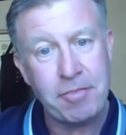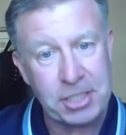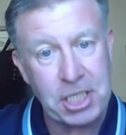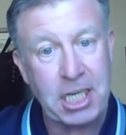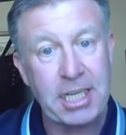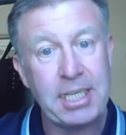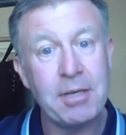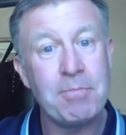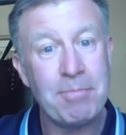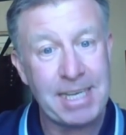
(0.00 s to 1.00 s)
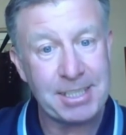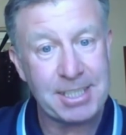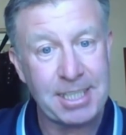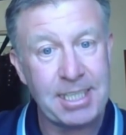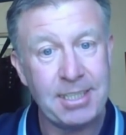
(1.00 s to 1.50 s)
physically,
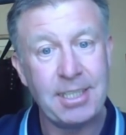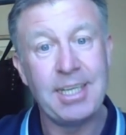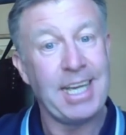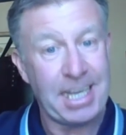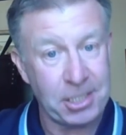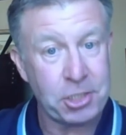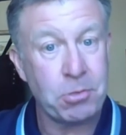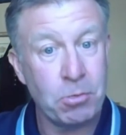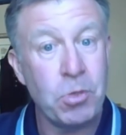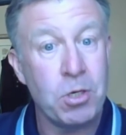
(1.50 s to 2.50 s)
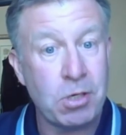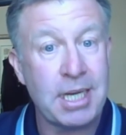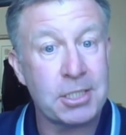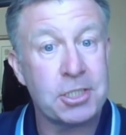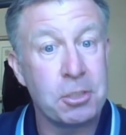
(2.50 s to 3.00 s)
mentally, into a
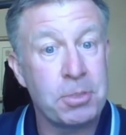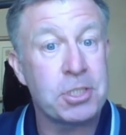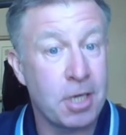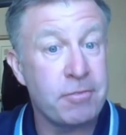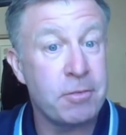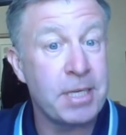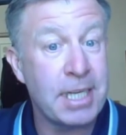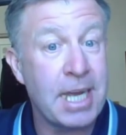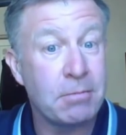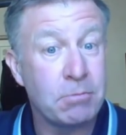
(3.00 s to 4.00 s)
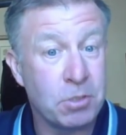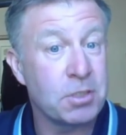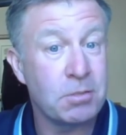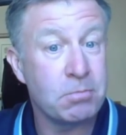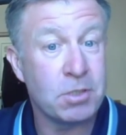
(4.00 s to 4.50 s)
world-class superstar for me now. One
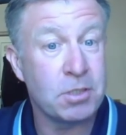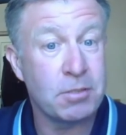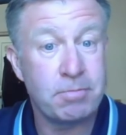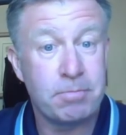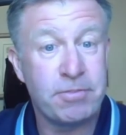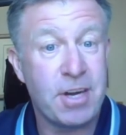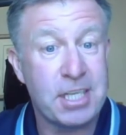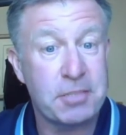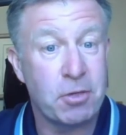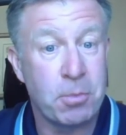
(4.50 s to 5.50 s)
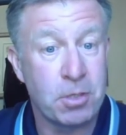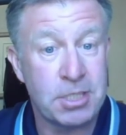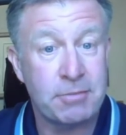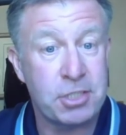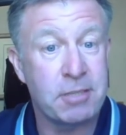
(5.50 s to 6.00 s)
of the finest
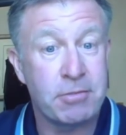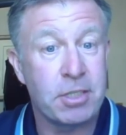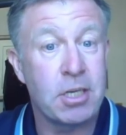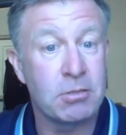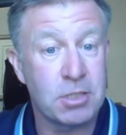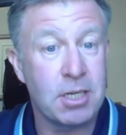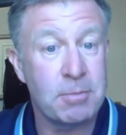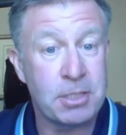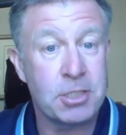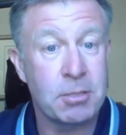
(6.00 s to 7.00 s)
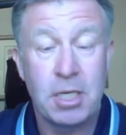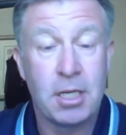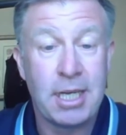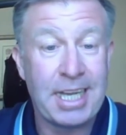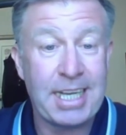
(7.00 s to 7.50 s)
footballers I've seen for a long time. And so
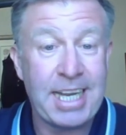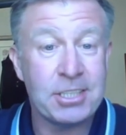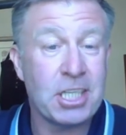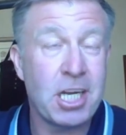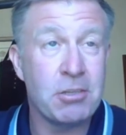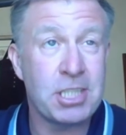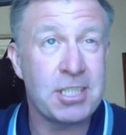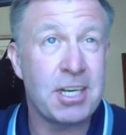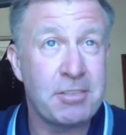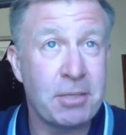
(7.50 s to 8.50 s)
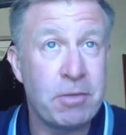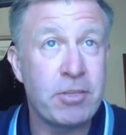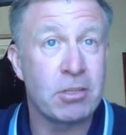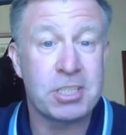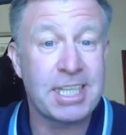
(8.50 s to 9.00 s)
he's the closest I think
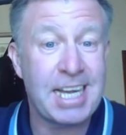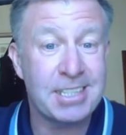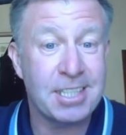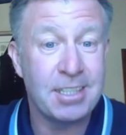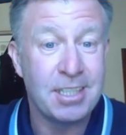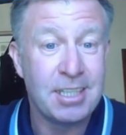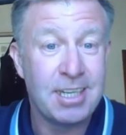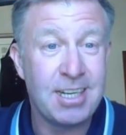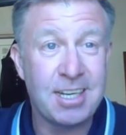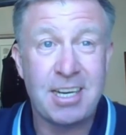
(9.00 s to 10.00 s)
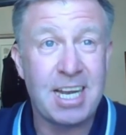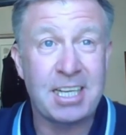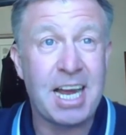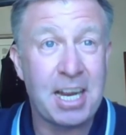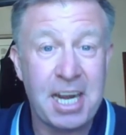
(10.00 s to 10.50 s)
we've got to Gazza, and
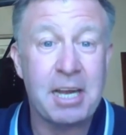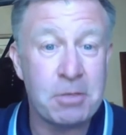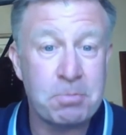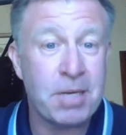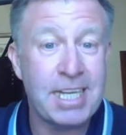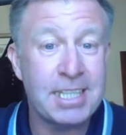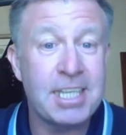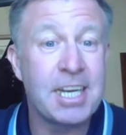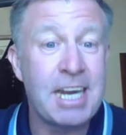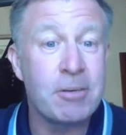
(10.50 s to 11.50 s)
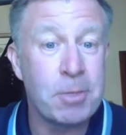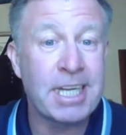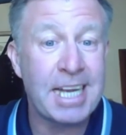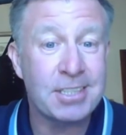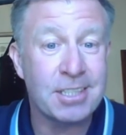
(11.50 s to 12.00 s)
I was played in an era with
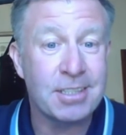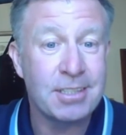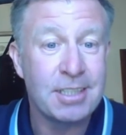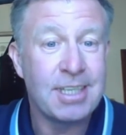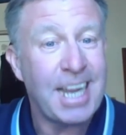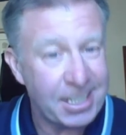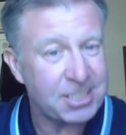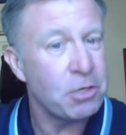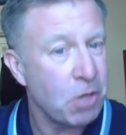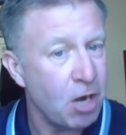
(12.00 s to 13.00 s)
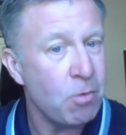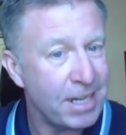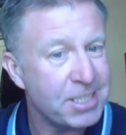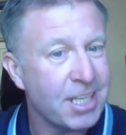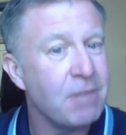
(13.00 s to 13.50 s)
Gazza. He's still got a
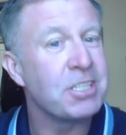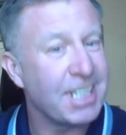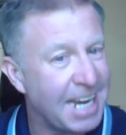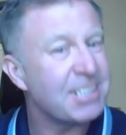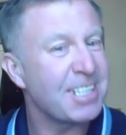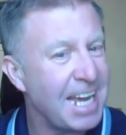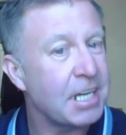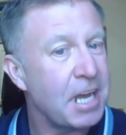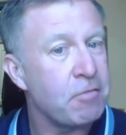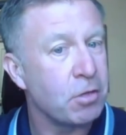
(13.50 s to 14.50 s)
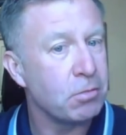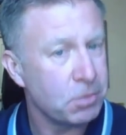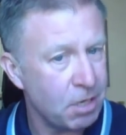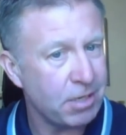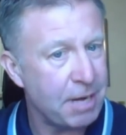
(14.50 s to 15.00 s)
way to go to get to that level. Don't